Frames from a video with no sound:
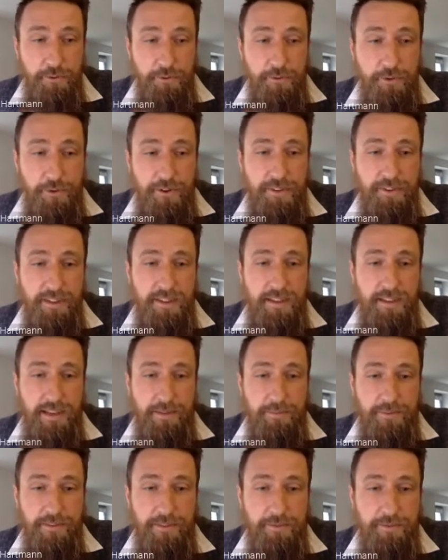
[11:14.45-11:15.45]
For the
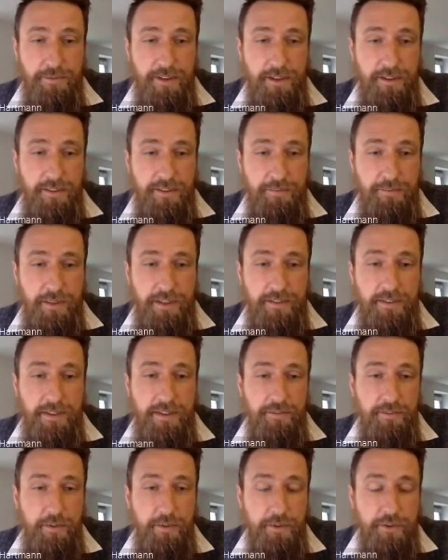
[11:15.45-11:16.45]

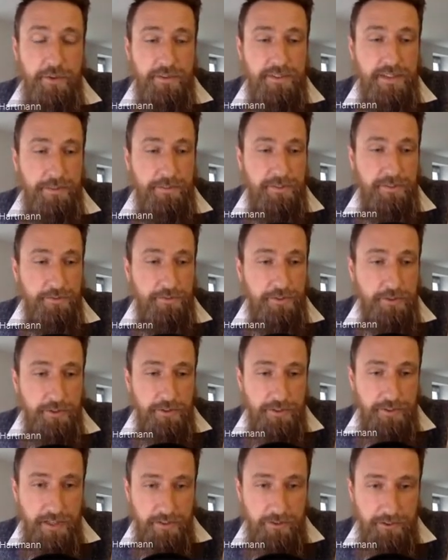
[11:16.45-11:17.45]
PV, we use MC4
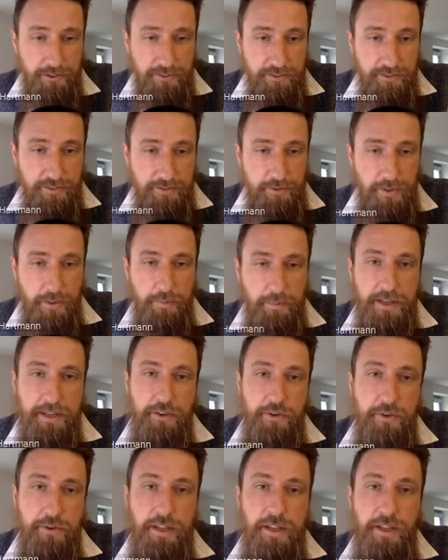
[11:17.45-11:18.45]
connectors. For the
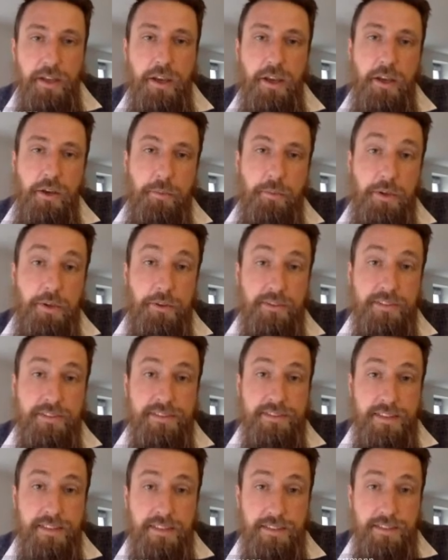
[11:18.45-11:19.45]
battery, we use a
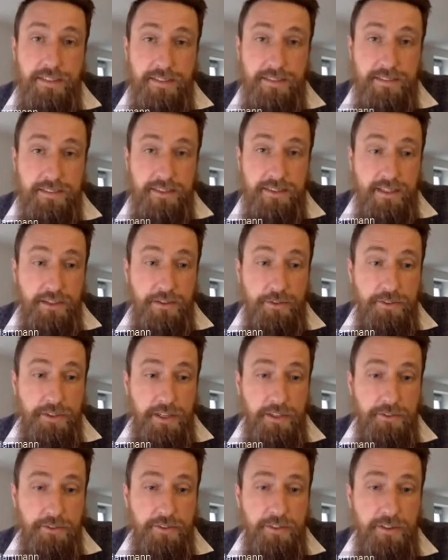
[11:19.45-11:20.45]
SunClicks
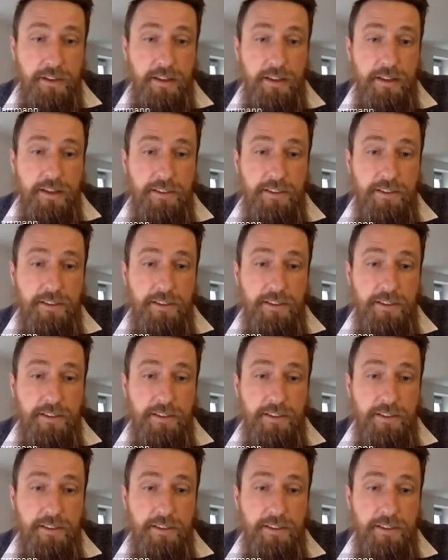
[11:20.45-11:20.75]
connector.